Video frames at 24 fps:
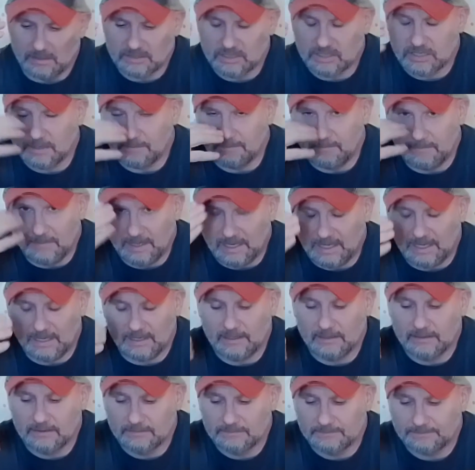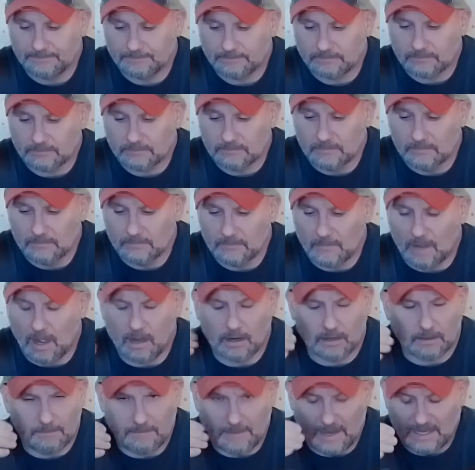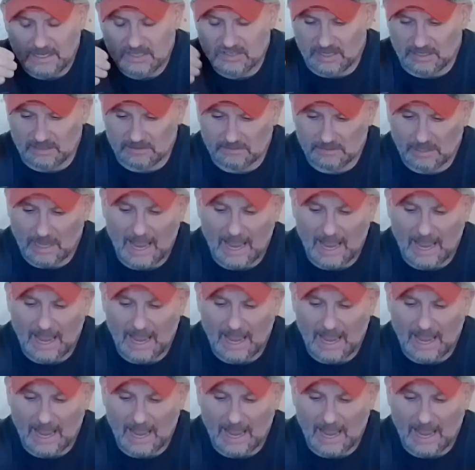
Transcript: to me, are amazing.